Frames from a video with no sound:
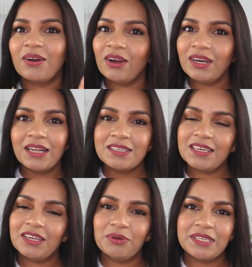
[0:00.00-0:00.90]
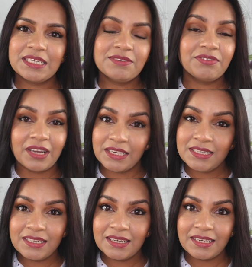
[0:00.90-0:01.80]
on Ulta, it retails for
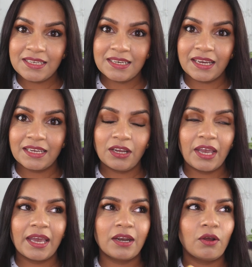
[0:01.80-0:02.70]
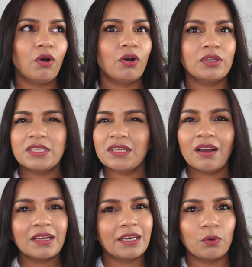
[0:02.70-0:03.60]
$19.99, and on
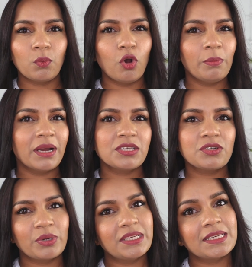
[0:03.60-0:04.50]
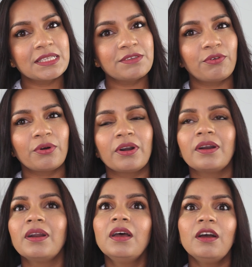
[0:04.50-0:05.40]
Target and Walmart it retails
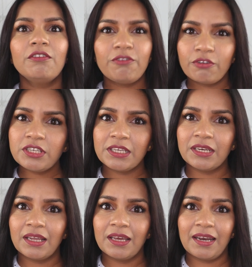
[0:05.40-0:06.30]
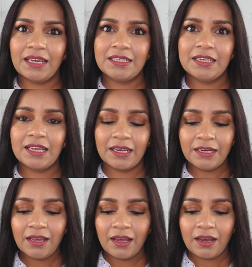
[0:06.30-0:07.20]
for
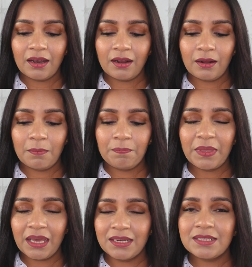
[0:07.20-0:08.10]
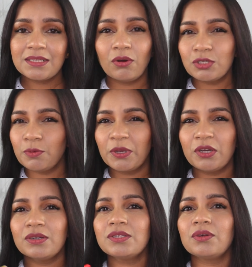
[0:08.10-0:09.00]
$14.99. That is also
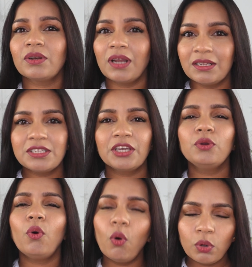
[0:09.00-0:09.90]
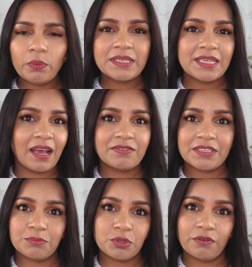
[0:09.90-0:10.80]
because on Ulta you always have
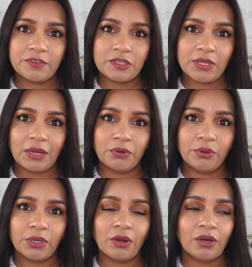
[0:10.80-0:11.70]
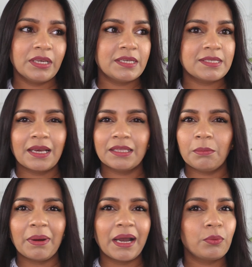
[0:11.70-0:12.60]
some sort of discount going on. It is either
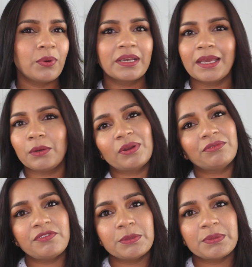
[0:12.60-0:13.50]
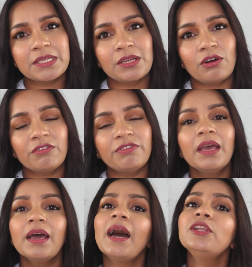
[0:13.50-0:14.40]
buy one get one 50% off,
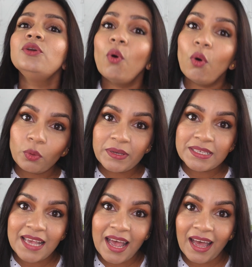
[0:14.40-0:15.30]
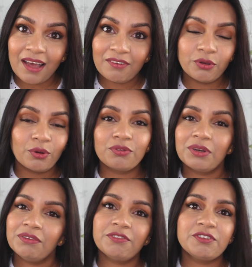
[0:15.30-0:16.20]
and you always have your
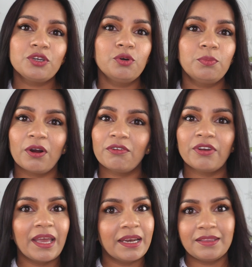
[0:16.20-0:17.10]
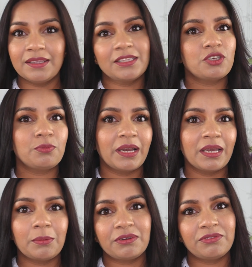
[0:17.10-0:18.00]
$3.50 coupon for anything that you buy
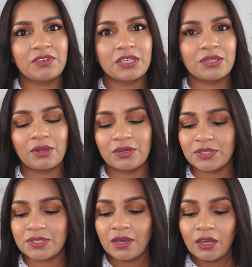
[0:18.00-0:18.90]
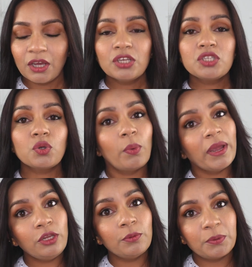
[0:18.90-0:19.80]
above $15. So
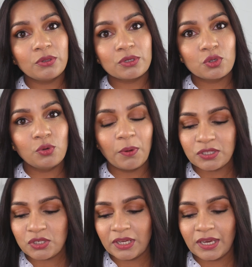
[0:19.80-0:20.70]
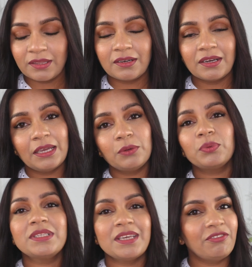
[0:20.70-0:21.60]
when you put those coupons together, it
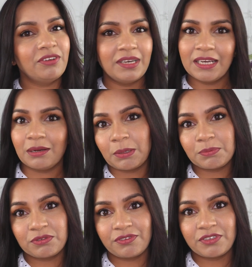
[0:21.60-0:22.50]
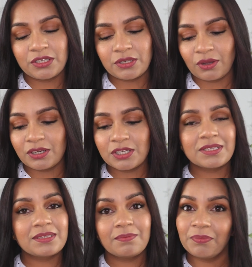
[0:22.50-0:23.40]
would definitely come up to
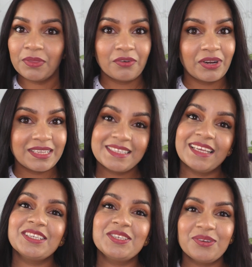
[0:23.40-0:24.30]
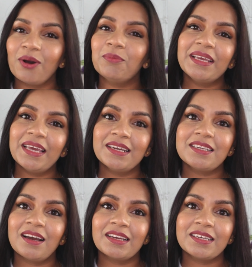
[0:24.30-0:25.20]
$15, the rates that you normally get at
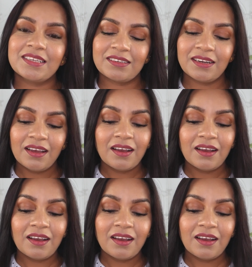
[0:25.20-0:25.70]
Target and